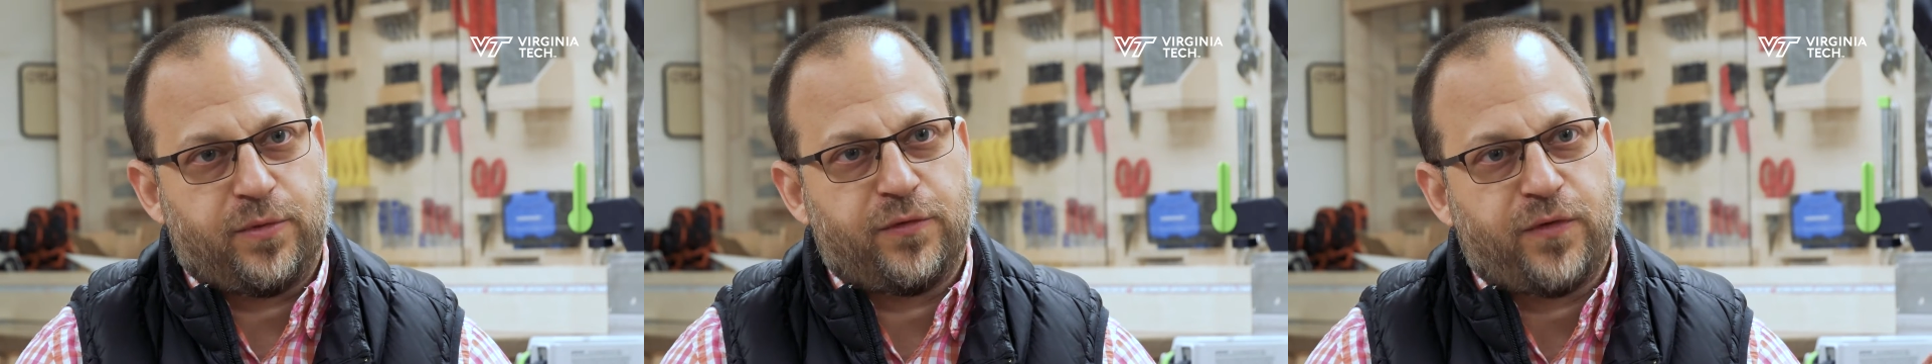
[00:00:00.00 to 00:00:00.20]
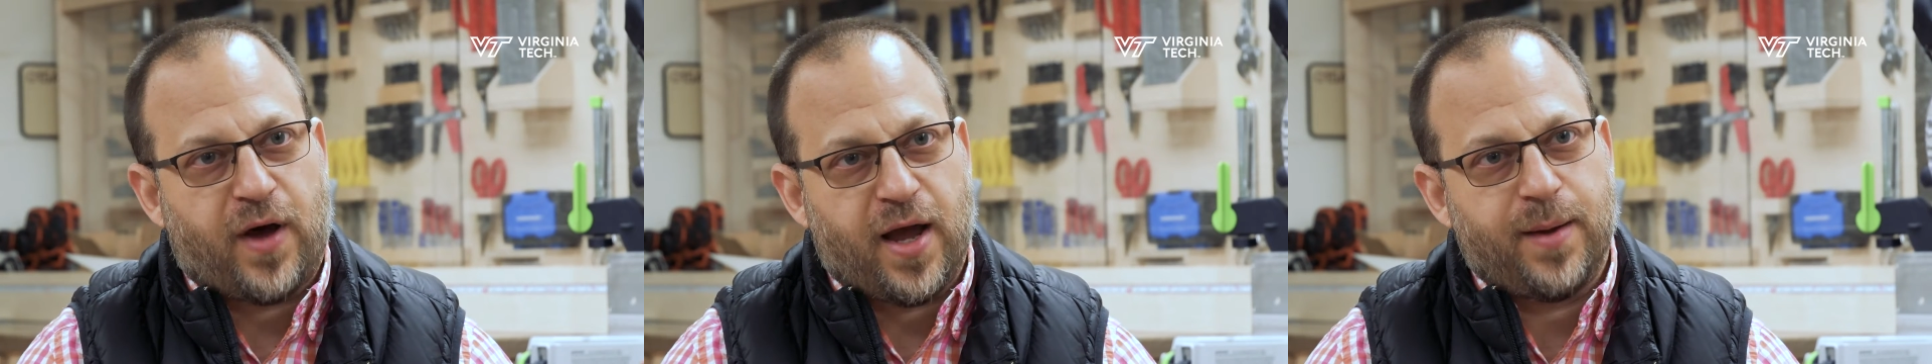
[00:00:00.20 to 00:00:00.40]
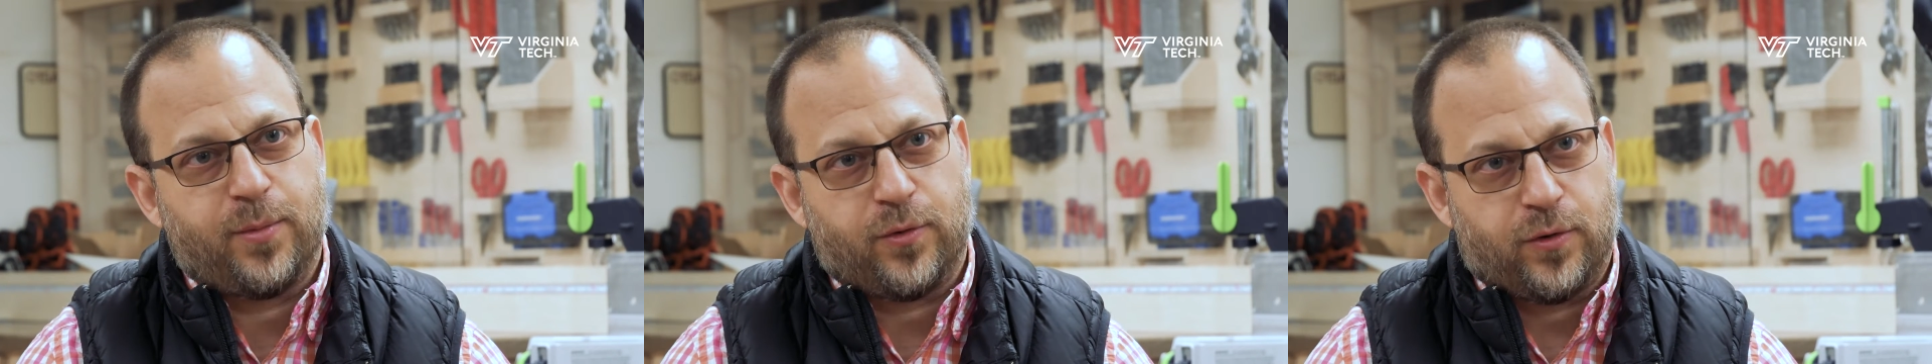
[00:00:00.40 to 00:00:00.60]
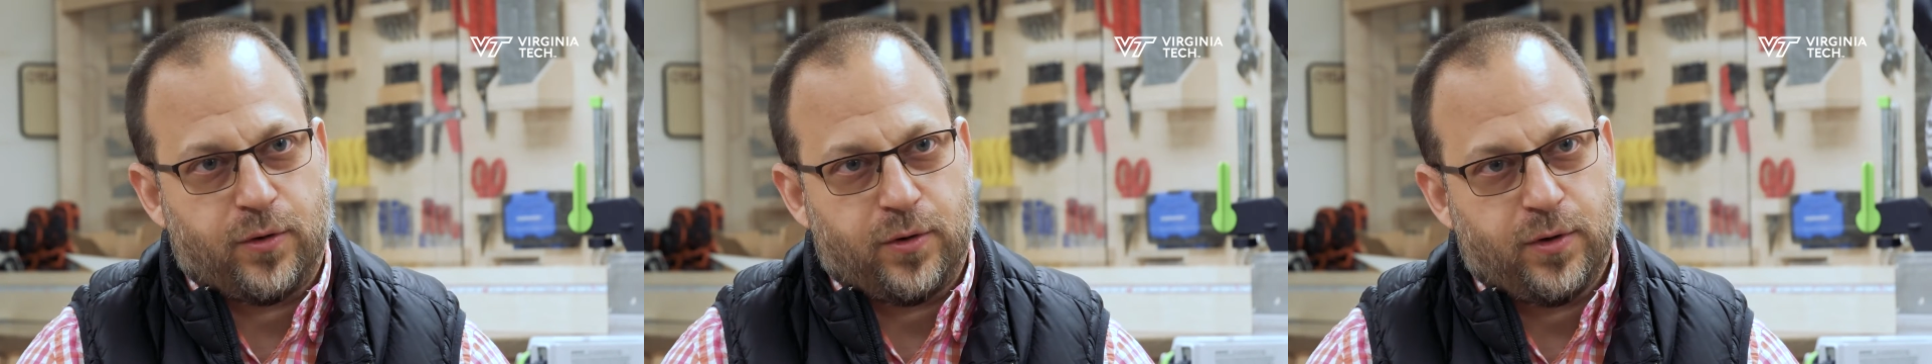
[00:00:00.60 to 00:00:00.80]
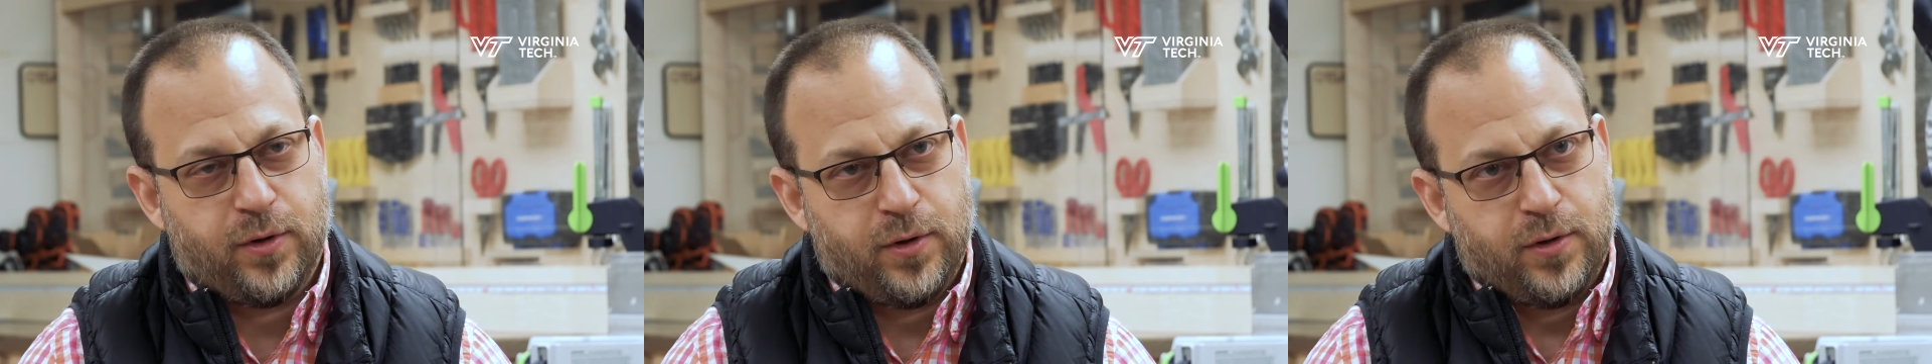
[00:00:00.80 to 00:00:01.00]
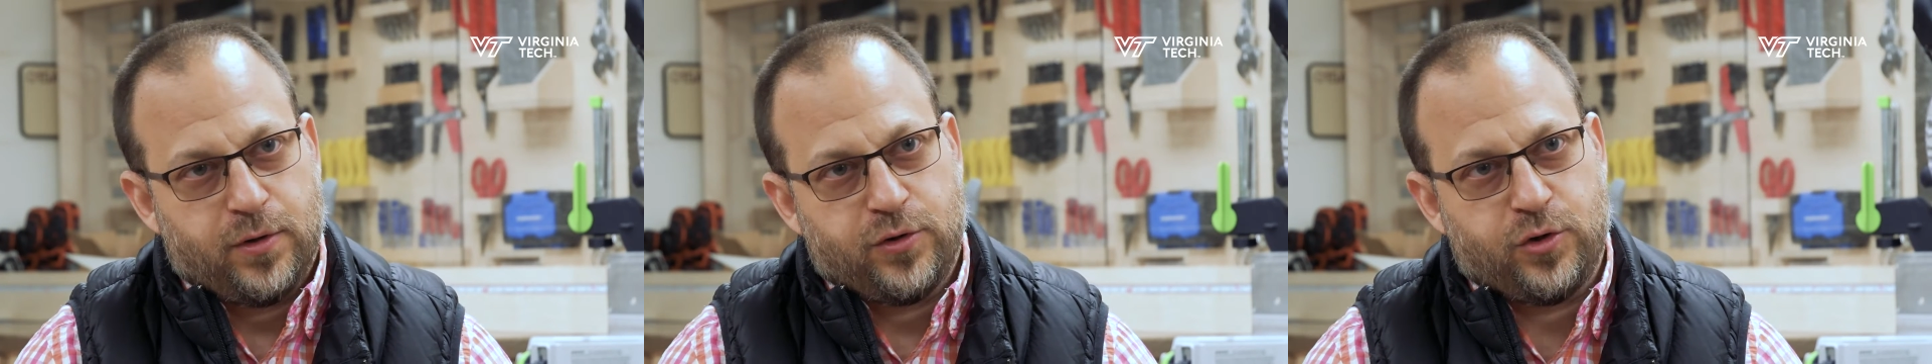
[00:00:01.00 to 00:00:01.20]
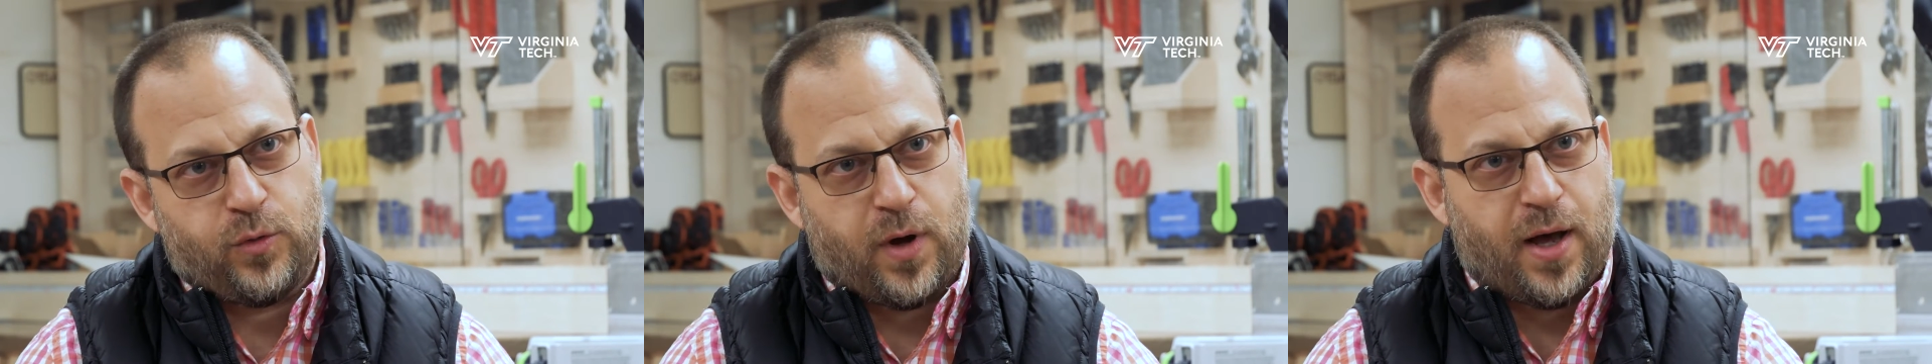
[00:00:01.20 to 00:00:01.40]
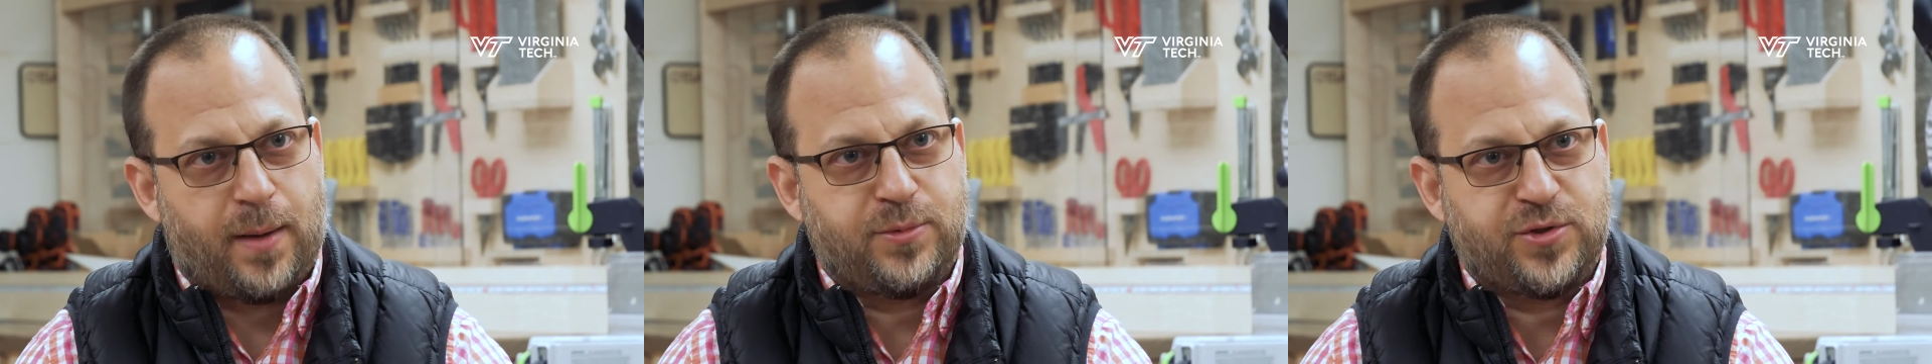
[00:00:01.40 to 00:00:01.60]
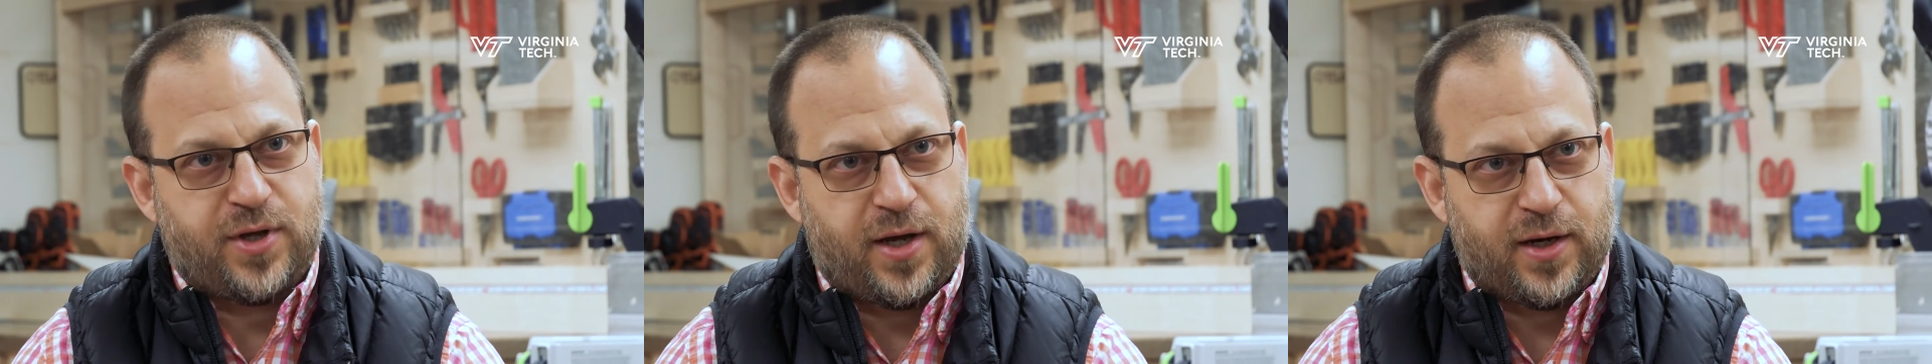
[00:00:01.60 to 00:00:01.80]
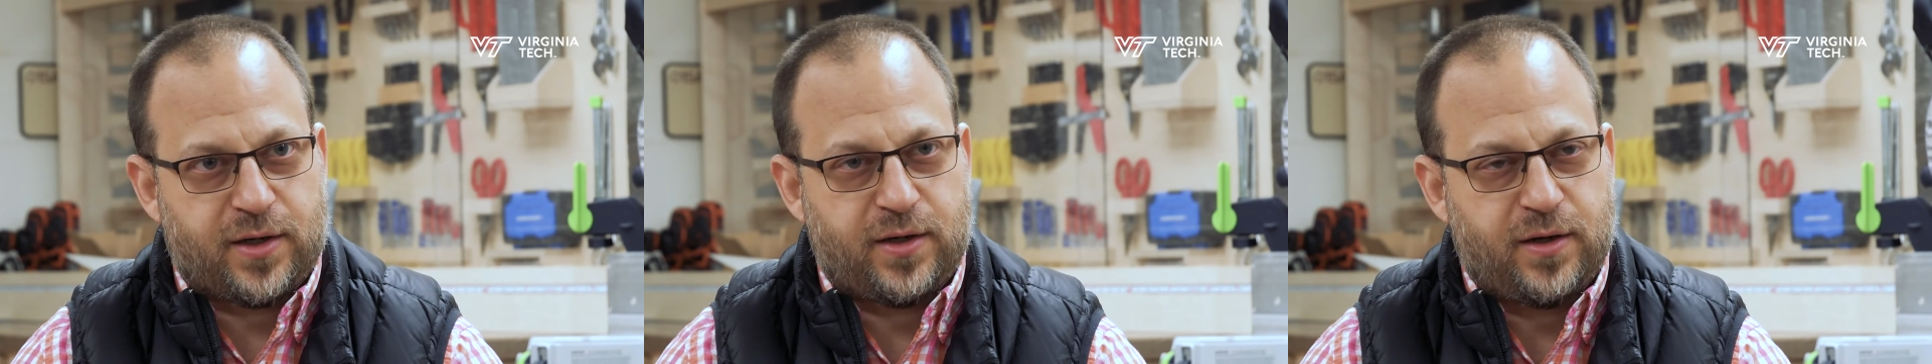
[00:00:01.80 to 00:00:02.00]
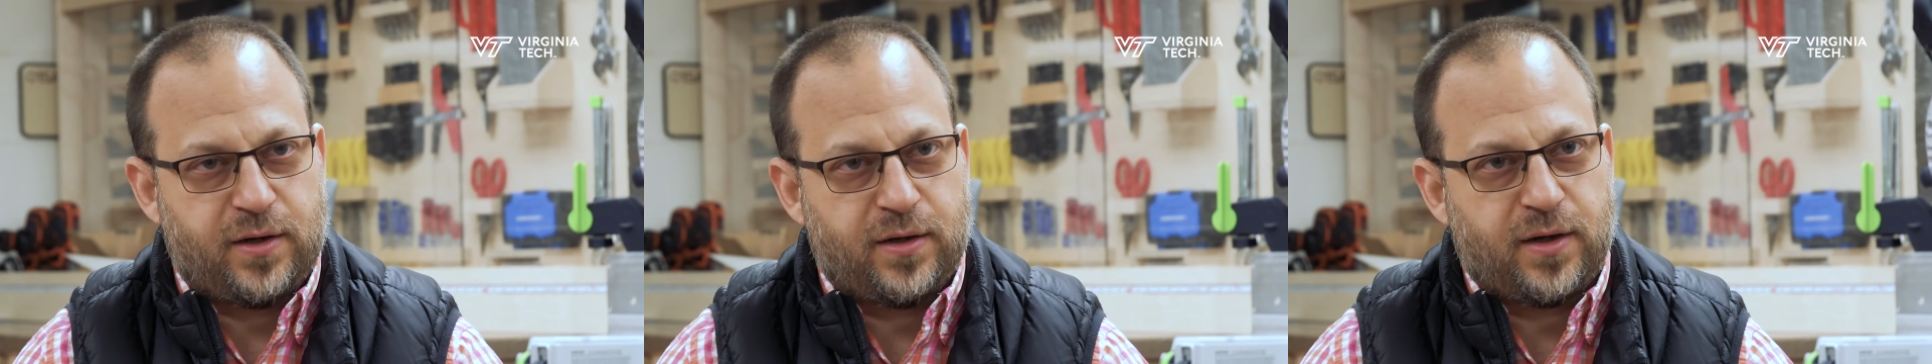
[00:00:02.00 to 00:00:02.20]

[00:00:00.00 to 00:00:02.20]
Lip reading: fiber to object,